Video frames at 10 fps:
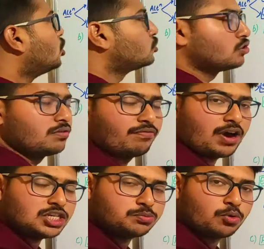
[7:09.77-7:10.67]
So the
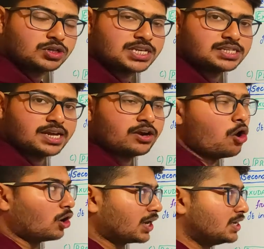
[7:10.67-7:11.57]
first process that
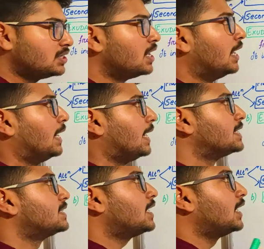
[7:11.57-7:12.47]
occurs
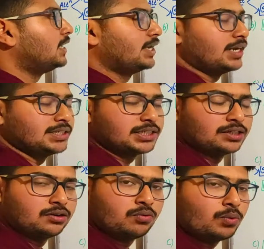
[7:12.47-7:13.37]
is the
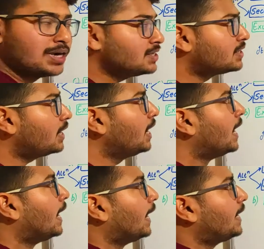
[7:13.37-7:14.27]
alteration. What is that?
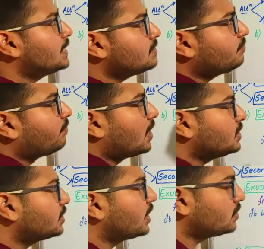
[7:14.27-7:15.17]
It is the
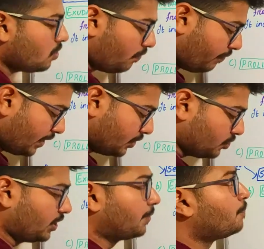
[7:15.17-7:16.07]
first stage of
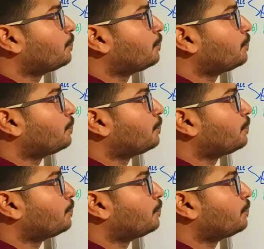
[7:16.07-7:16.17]
injury.